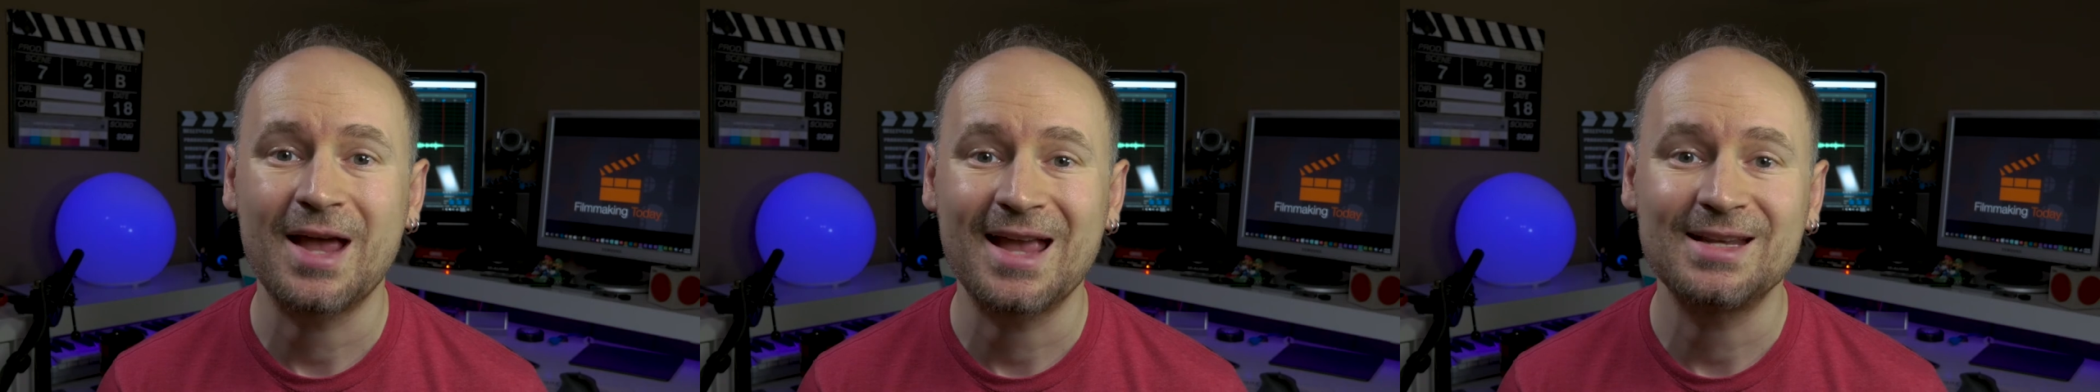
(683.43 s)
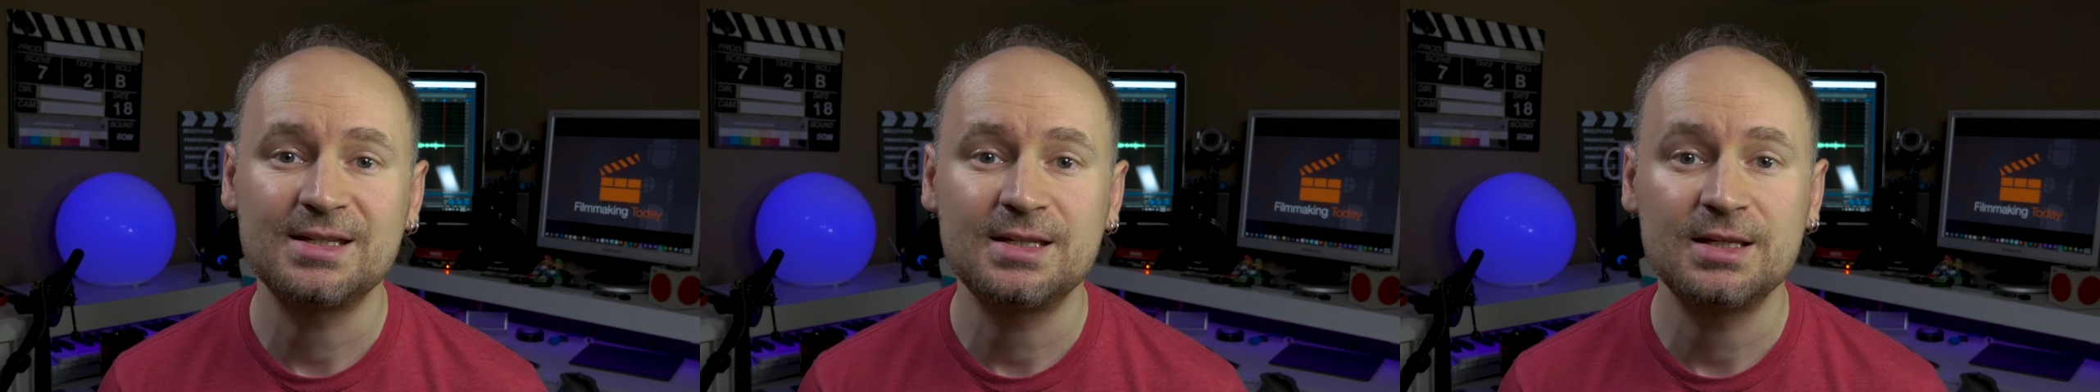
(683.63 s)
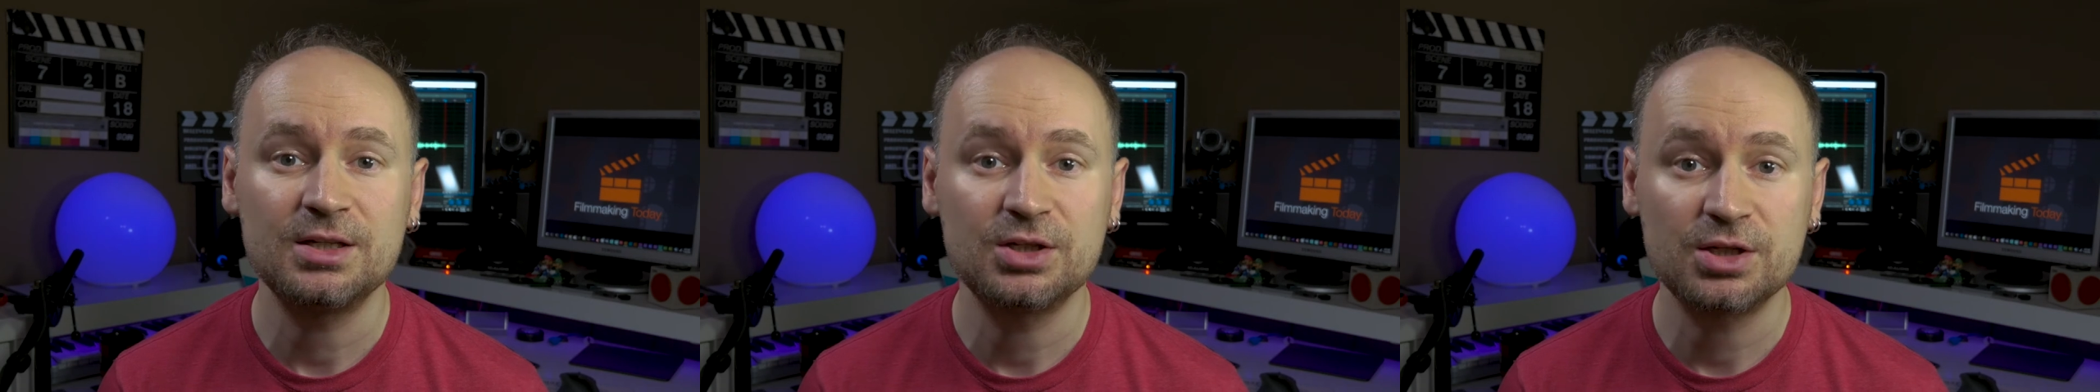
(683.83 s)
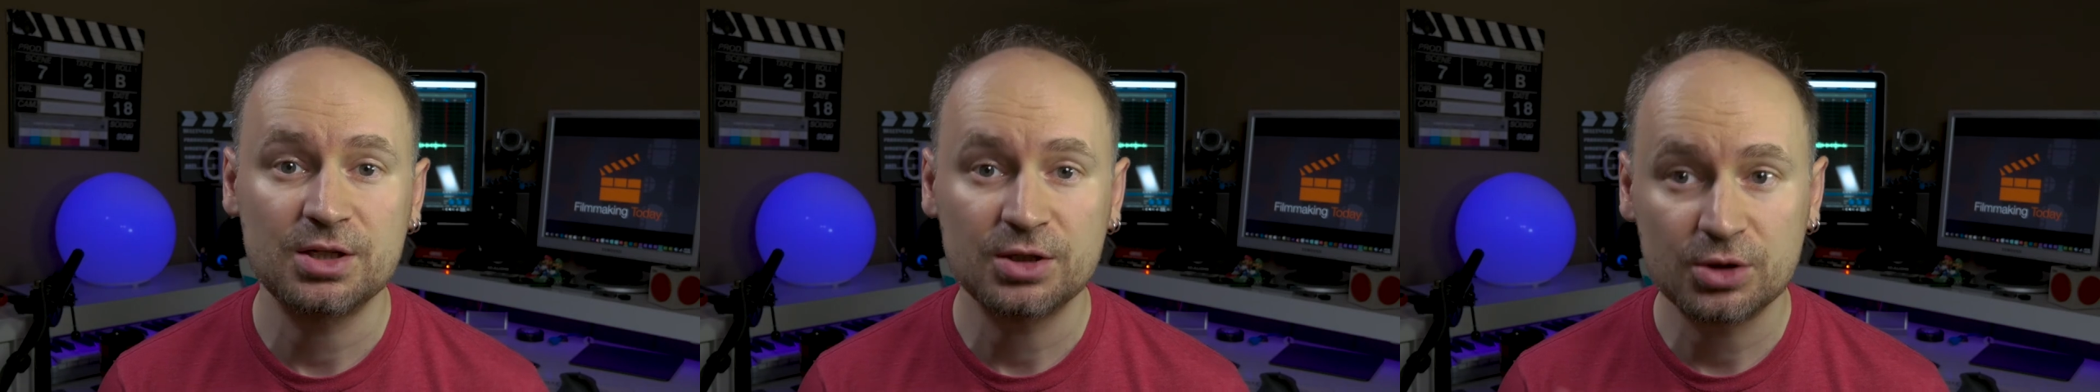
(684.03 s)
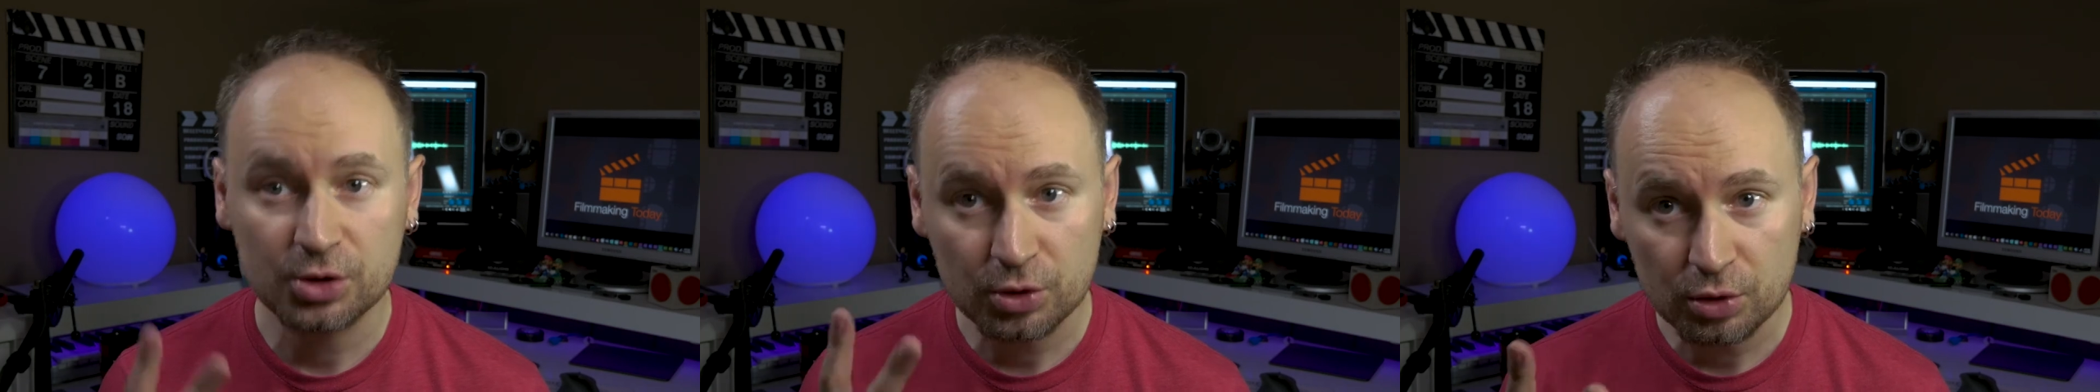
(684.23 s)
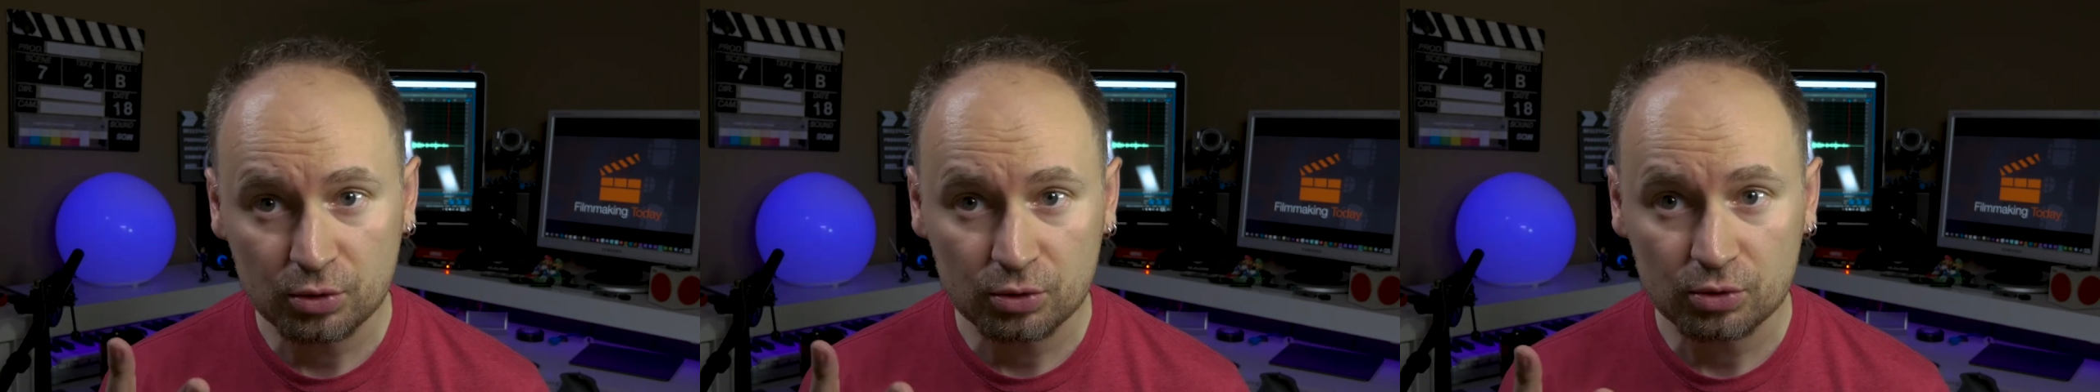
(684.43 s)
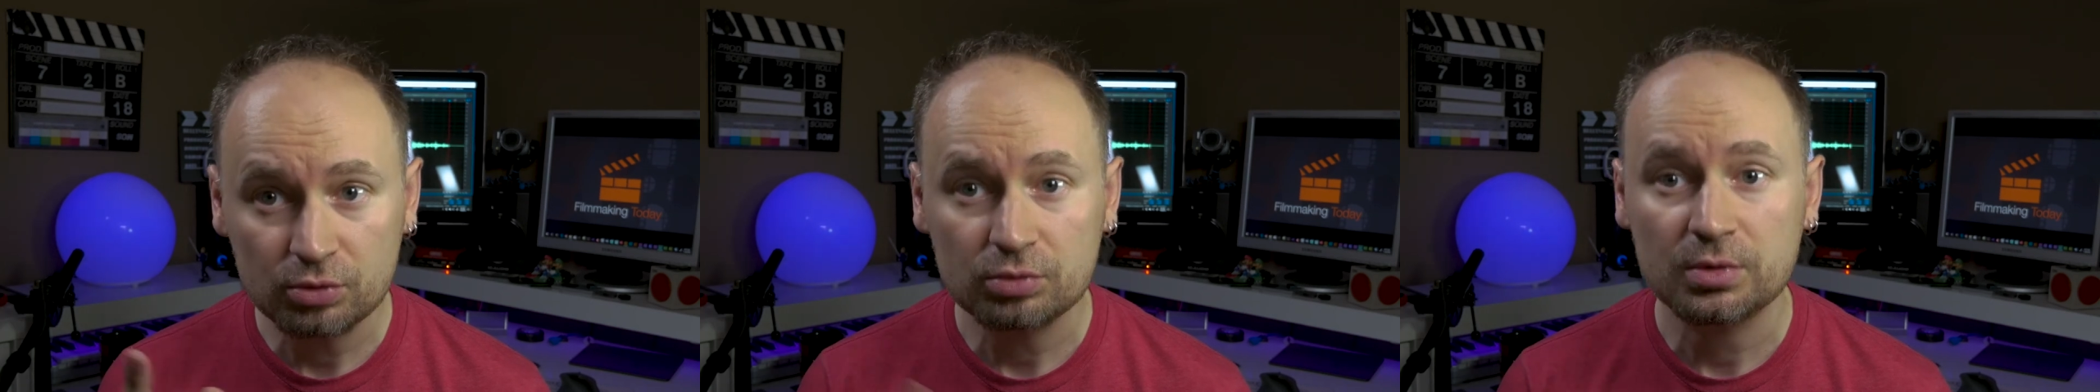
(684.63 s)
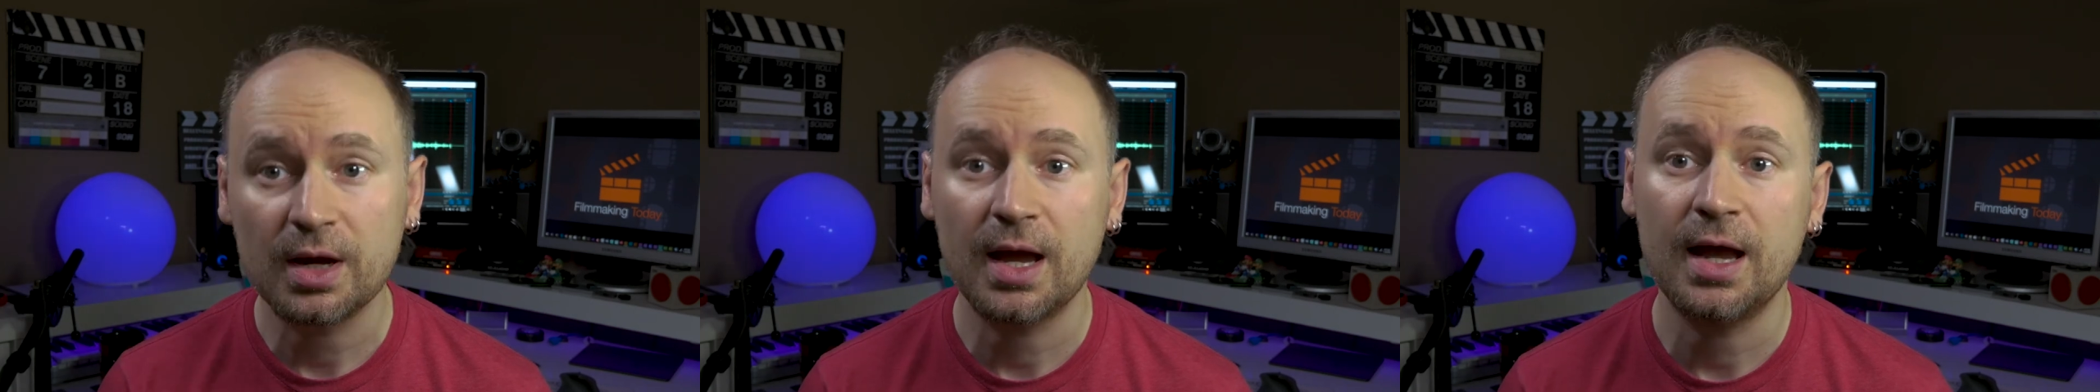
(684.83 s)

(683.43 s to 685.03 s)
NTG2,